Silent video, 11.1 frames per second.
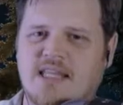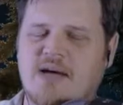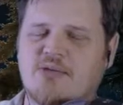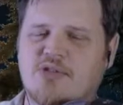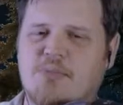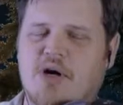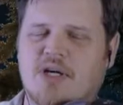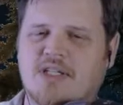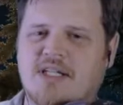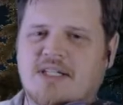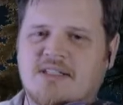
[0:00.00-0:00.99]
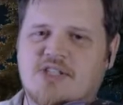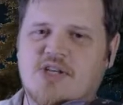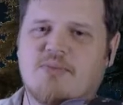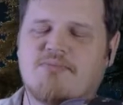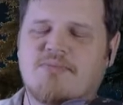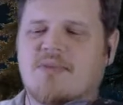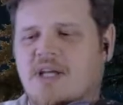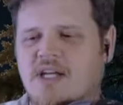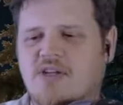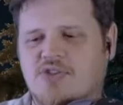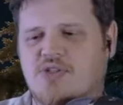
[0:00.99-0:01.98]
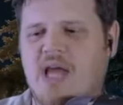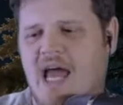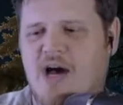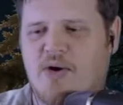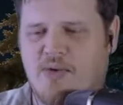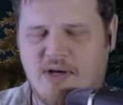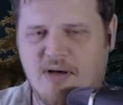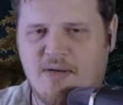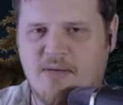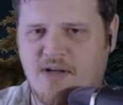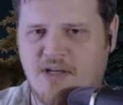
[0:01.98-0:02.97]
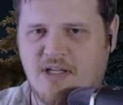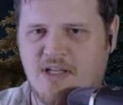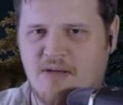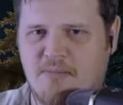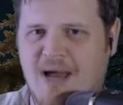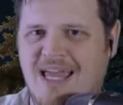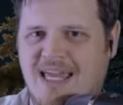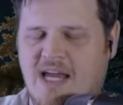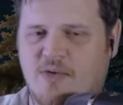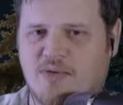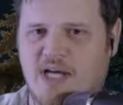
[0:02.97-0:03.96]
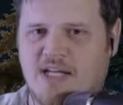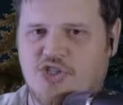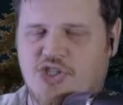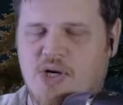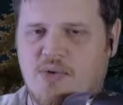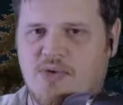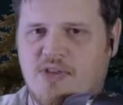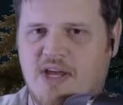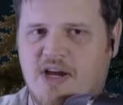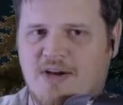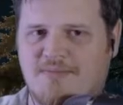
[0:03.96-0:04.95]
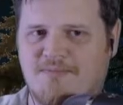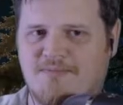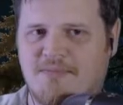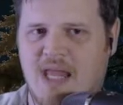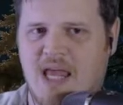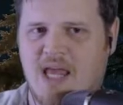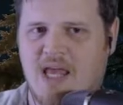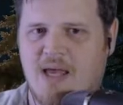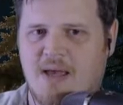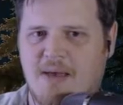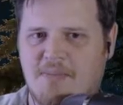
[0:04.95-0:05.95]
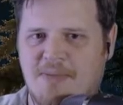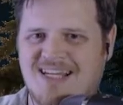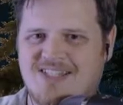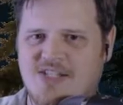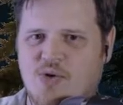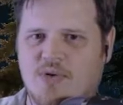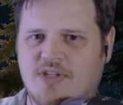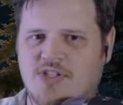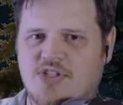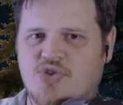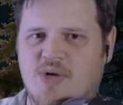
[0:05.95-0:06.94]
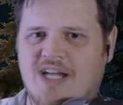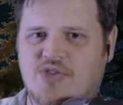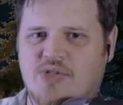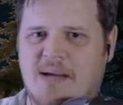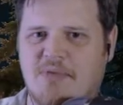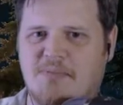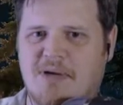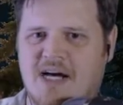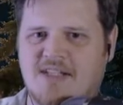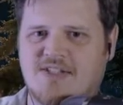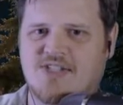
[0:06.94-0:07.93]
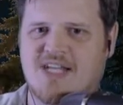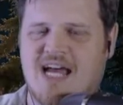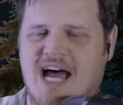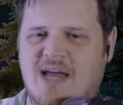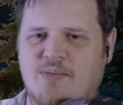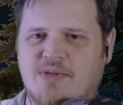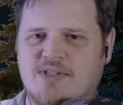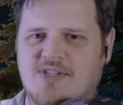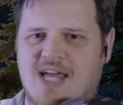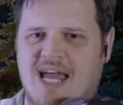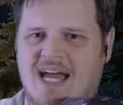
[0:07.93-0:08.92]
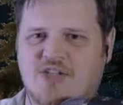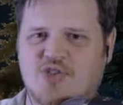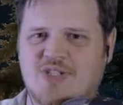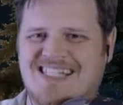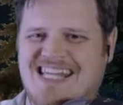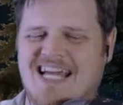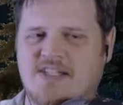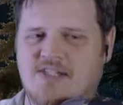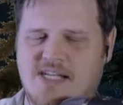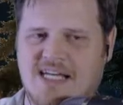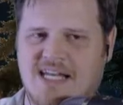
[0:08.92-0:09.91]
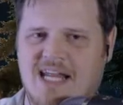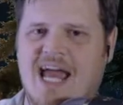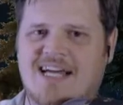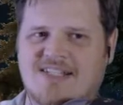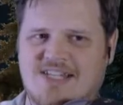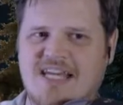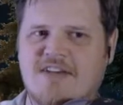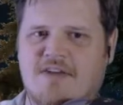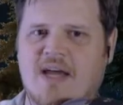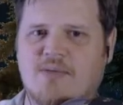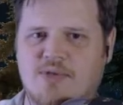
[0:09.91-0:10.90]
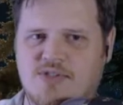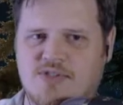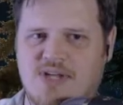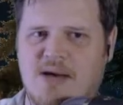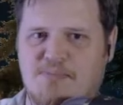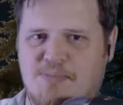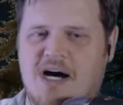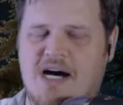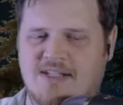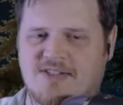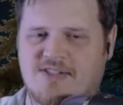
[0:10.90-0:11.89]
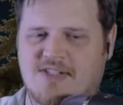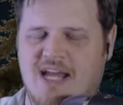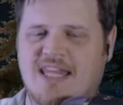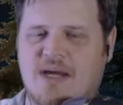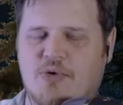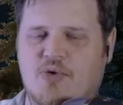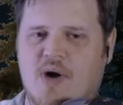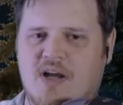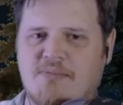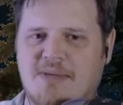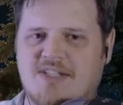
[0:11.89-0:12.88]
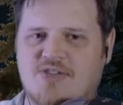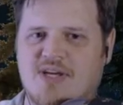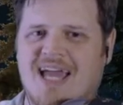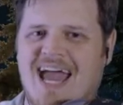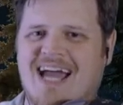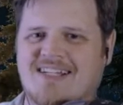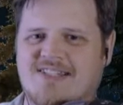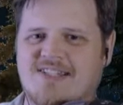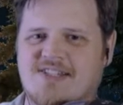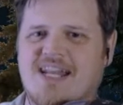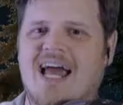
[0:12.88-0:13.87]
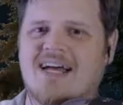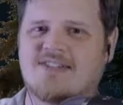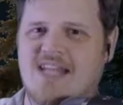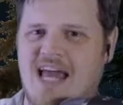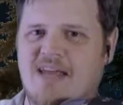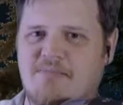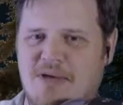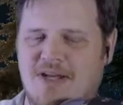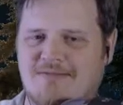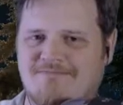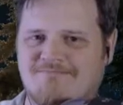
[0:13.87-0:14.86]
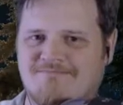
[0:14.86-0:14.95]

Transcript: That was part. So here's how my account got showed there. Because in order to try and trap the bots, I was actually testing it as if I was a bot, and that required me to access it as an admin.